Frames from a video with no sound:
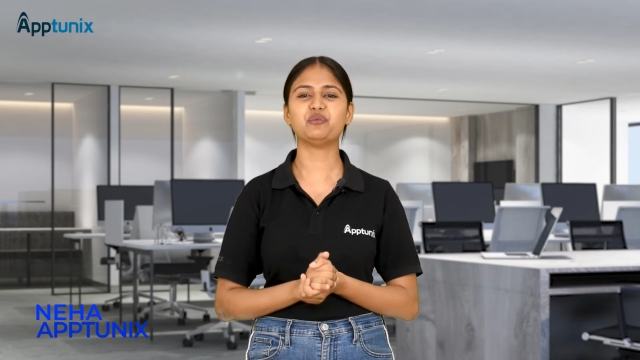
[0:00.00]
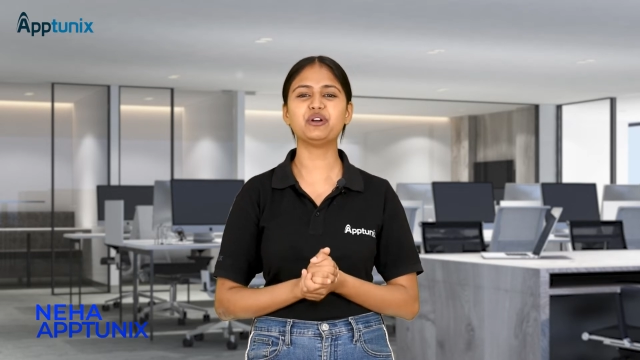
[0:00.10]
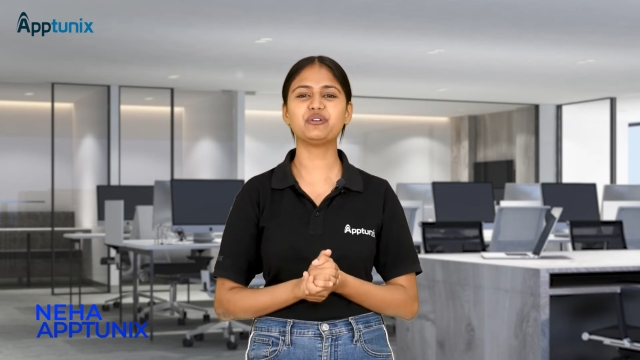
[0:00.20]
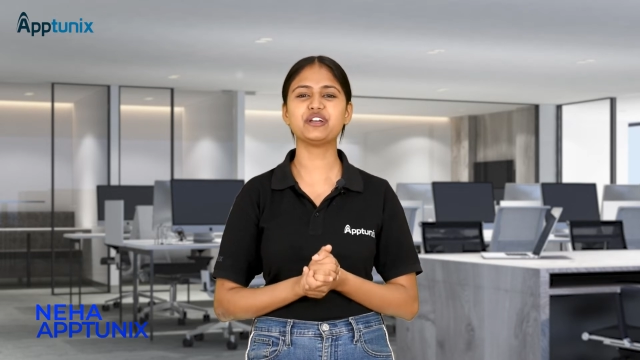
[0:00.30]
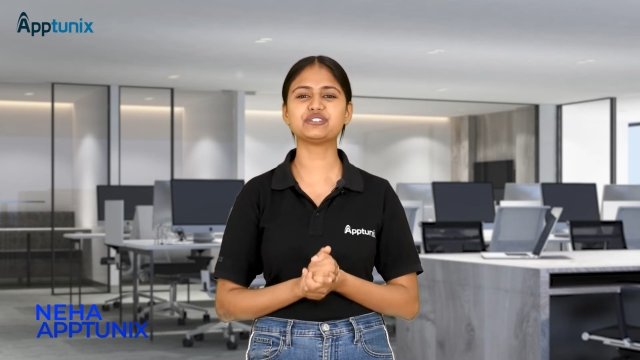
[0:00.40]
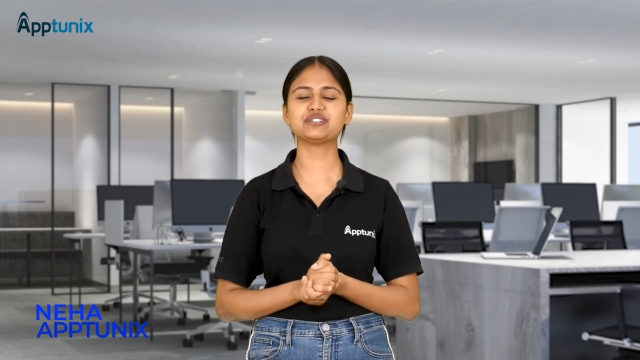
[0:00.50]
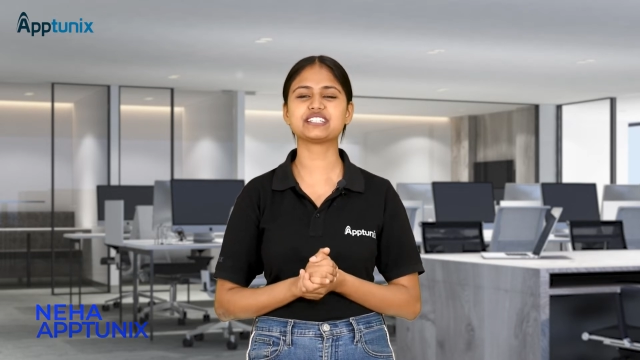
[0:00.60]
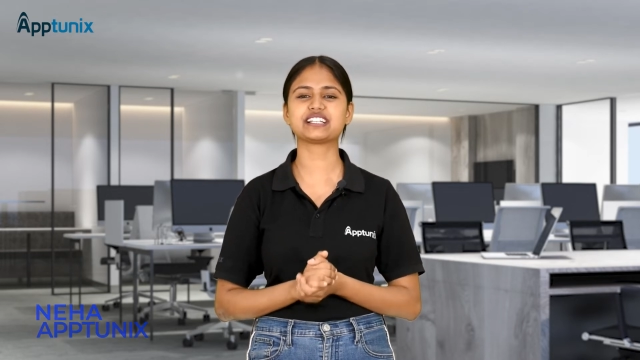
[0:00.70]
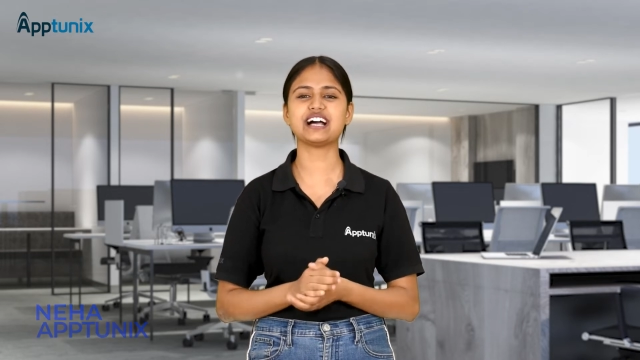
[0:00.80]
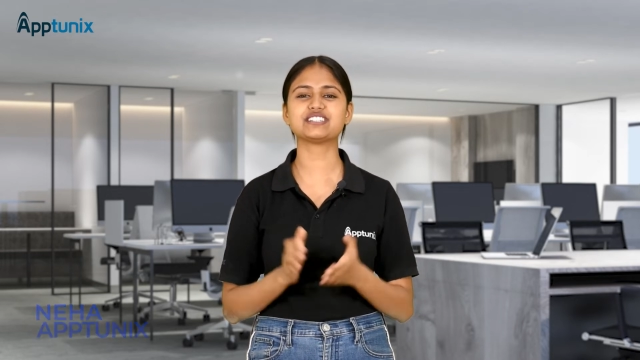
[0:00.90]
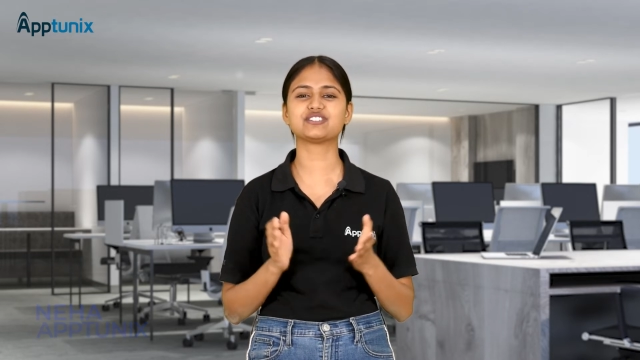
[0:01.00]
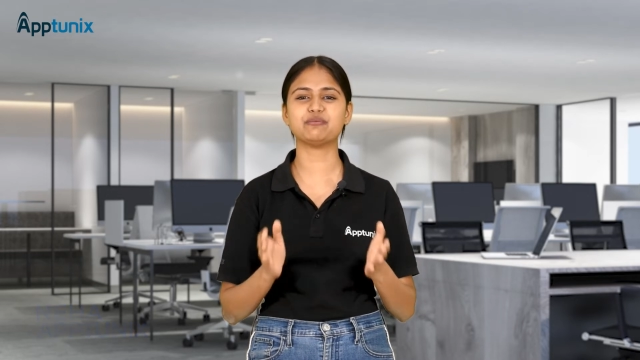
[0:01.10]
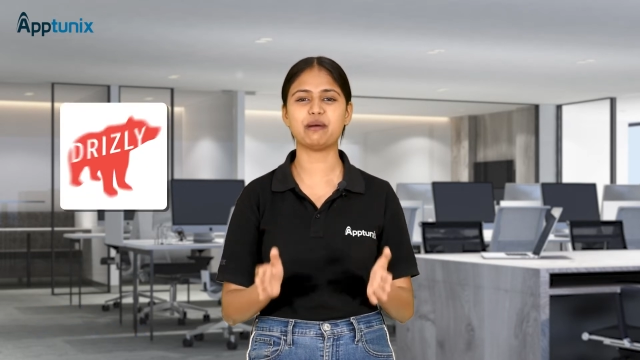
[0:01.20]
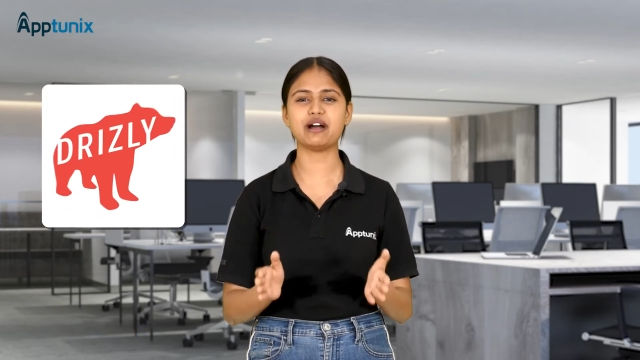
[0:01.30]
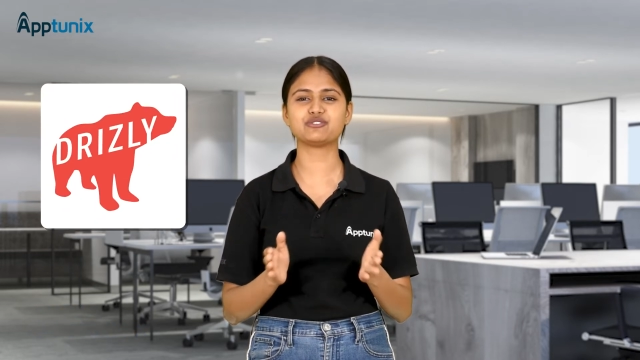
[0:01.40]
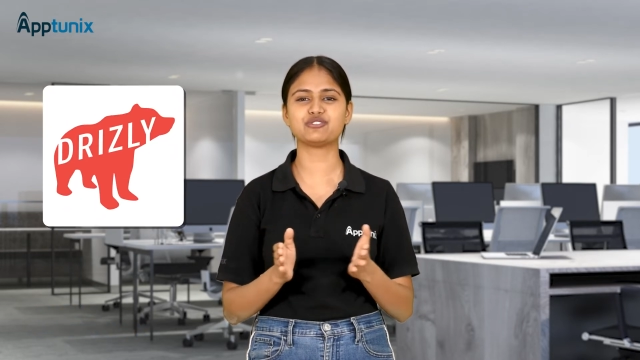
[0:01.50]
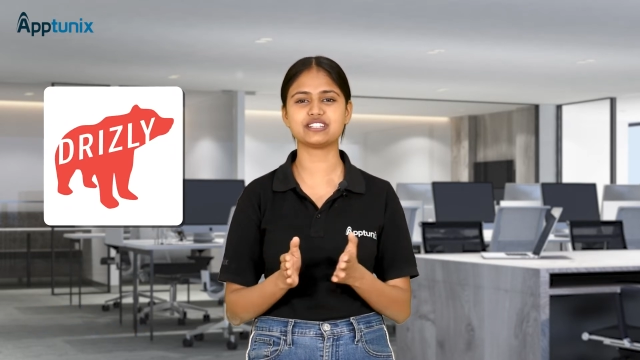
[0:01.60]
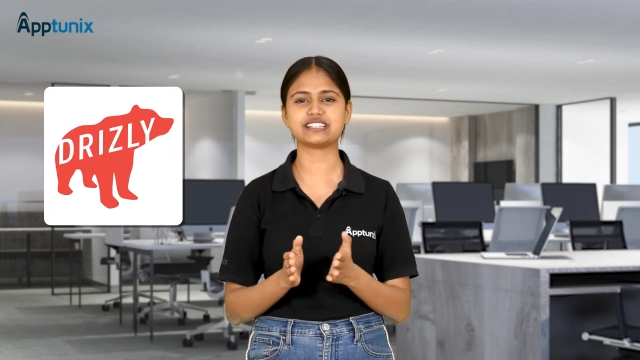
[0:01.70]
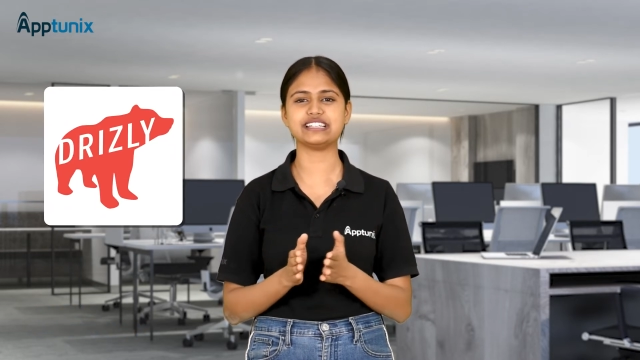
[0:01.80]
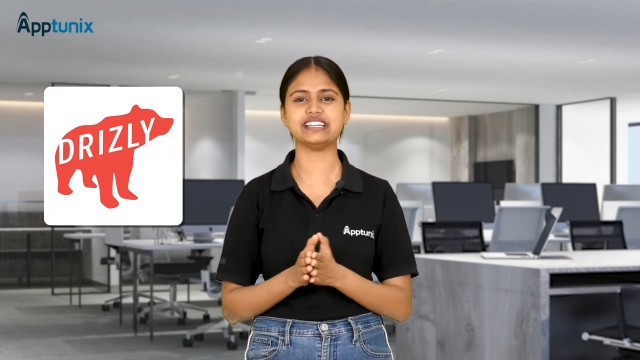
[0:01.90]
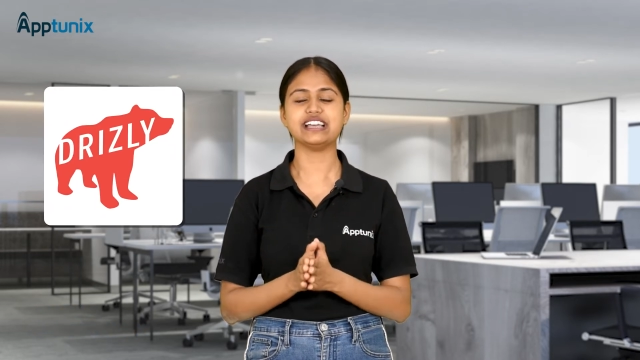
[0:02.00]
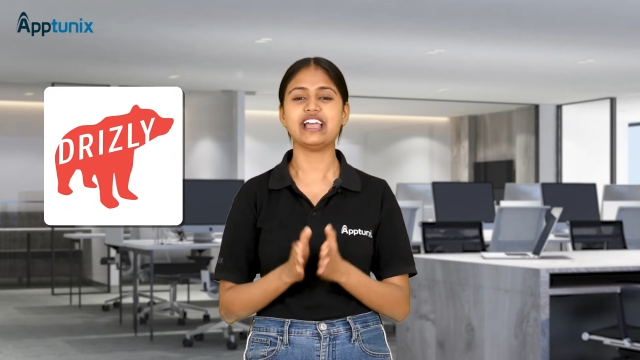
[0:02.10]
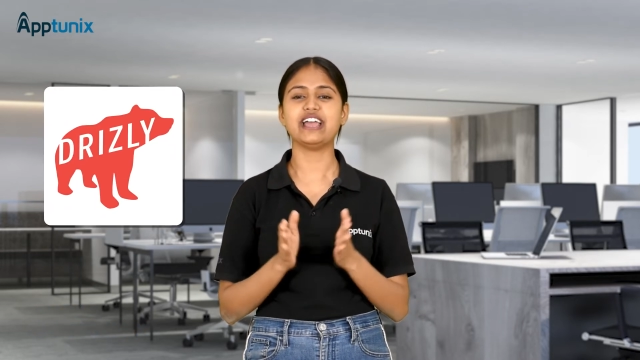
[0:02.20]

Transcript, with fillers: we're going to discuss about Drizly,